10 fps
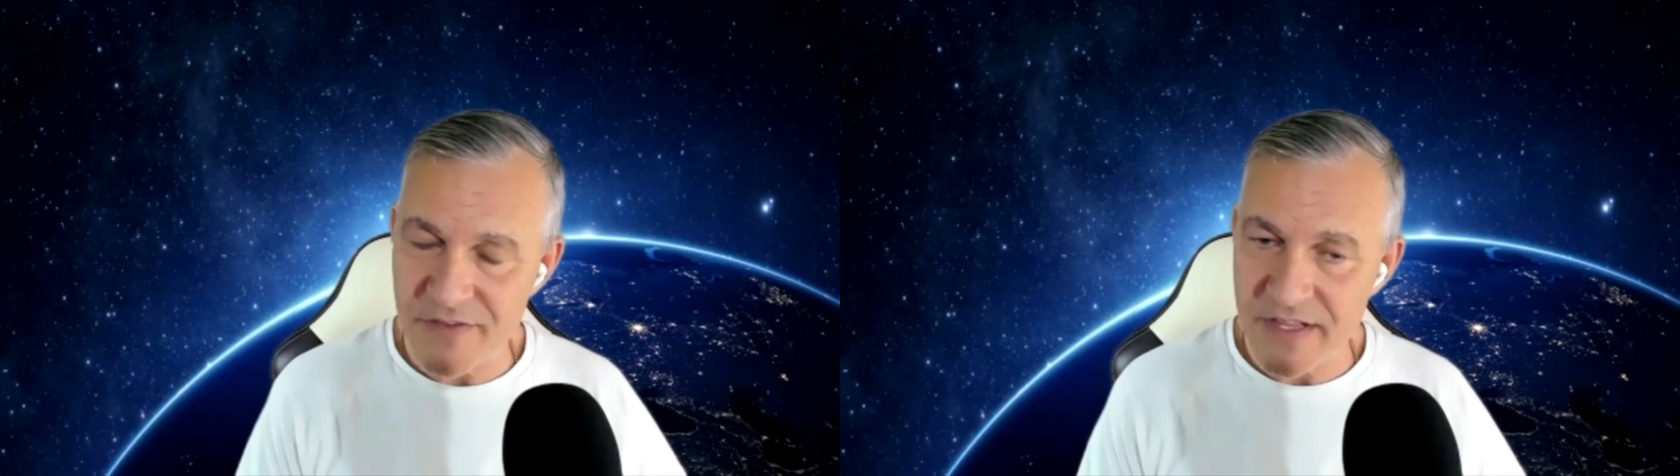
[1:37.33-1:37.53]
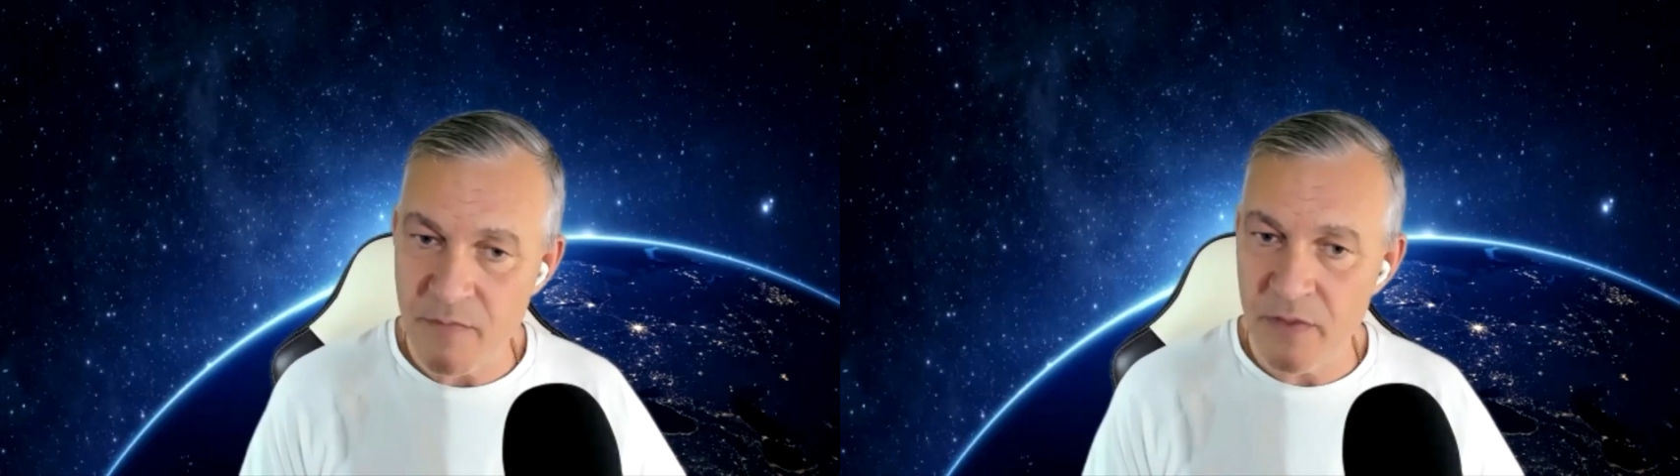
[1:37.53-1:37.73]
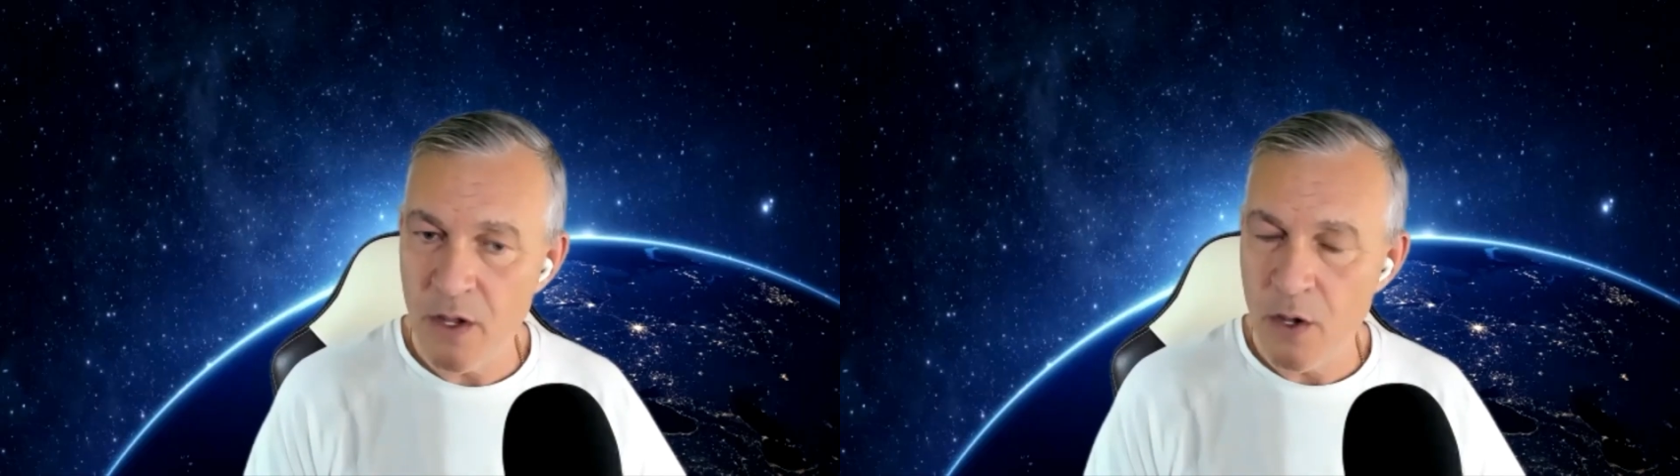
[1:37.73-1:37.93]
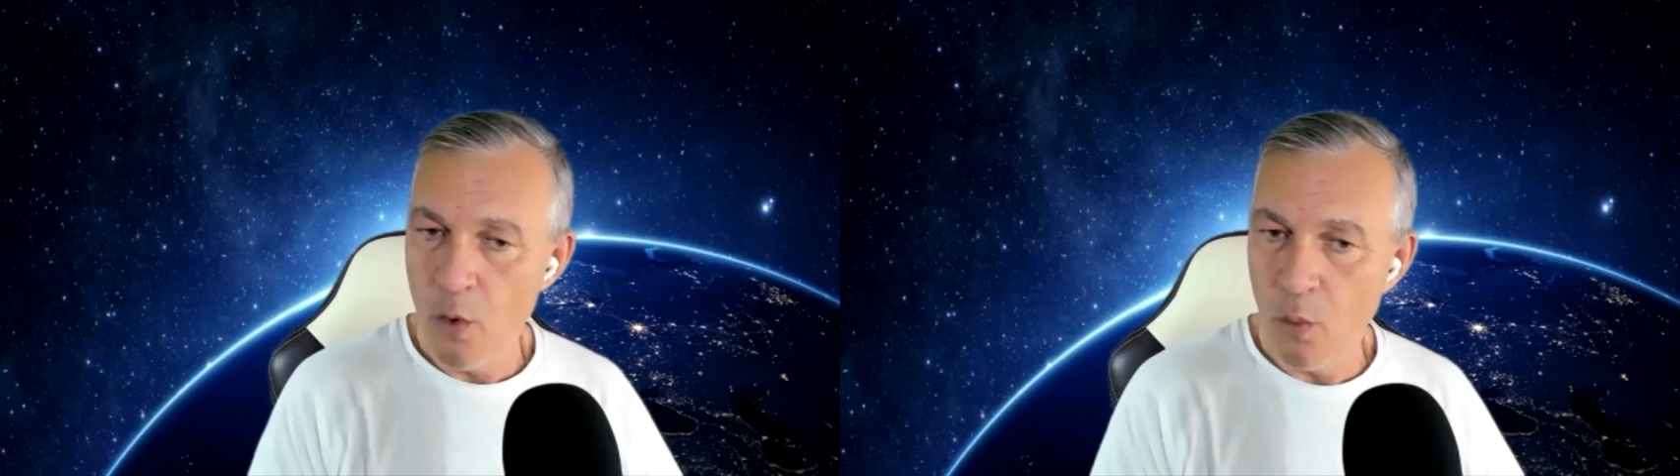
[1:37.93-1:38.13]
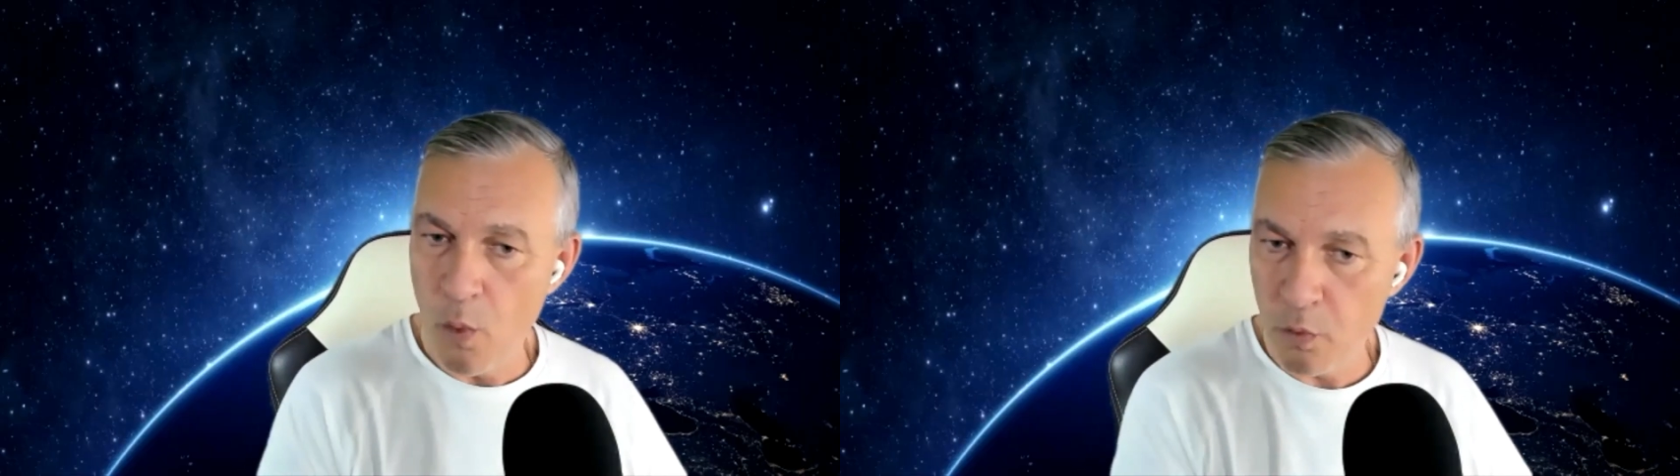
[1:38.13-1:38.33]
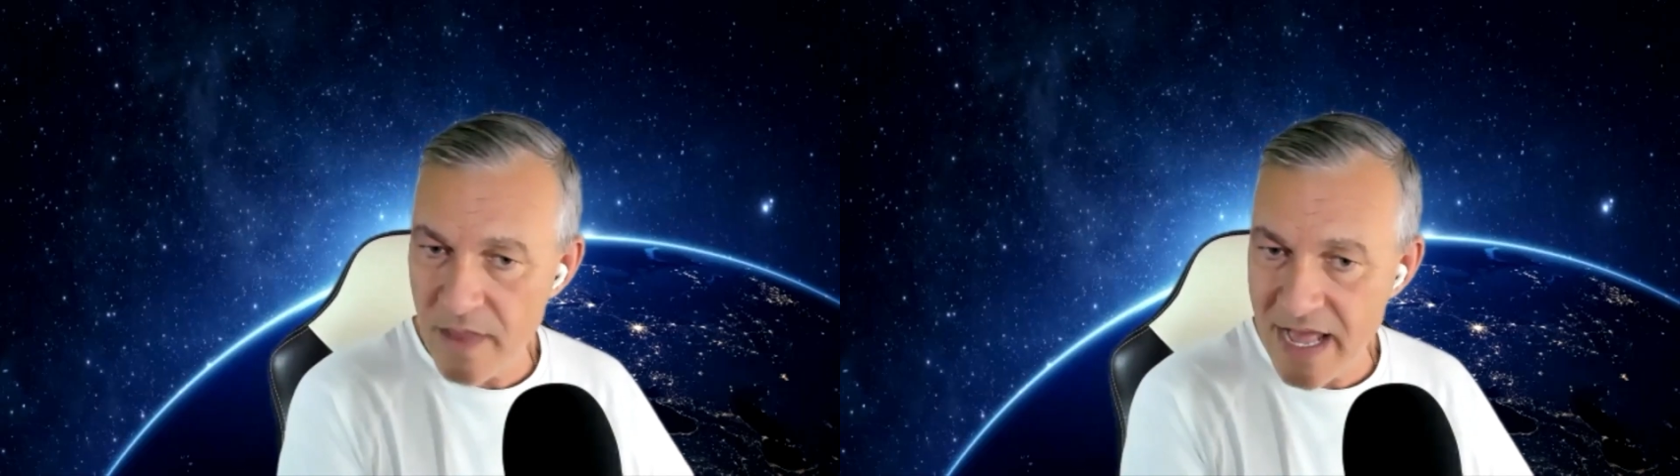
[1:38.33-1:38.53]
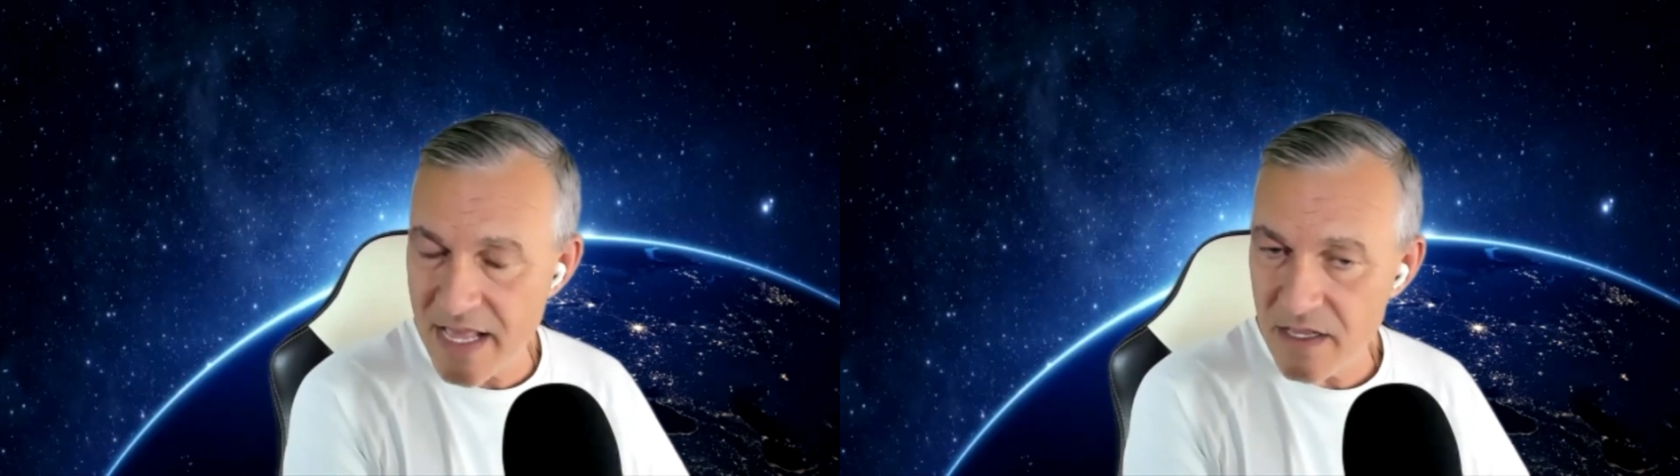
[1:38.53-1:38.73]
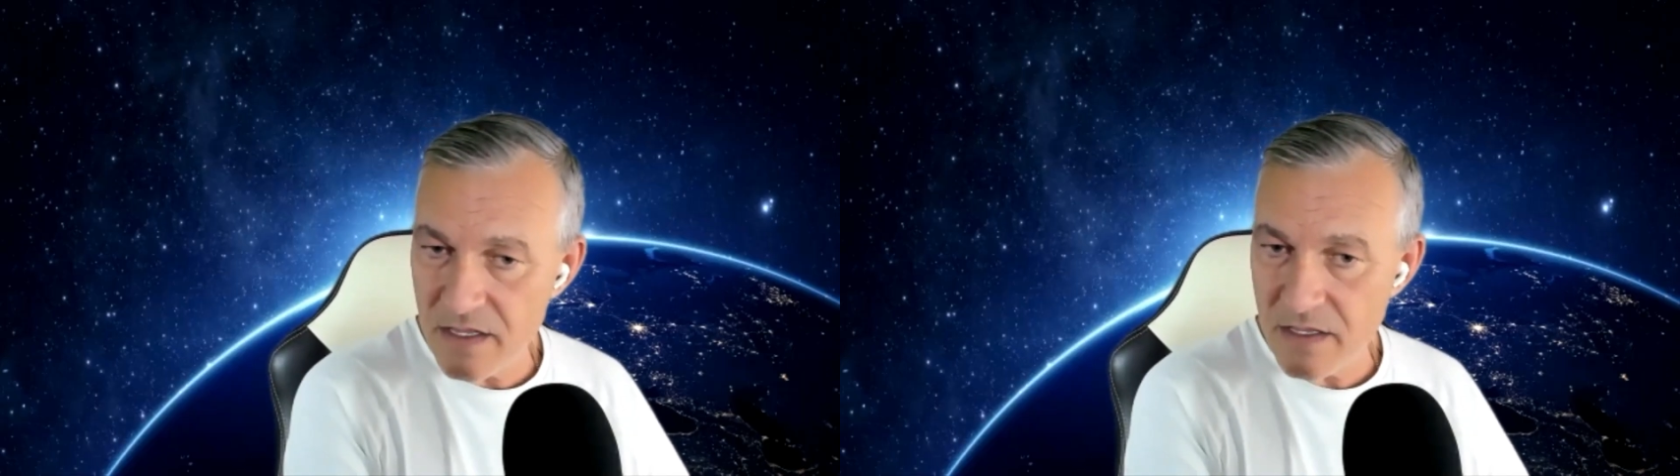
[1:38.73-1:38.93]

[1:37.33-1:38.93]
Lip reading: Now, if someone walked that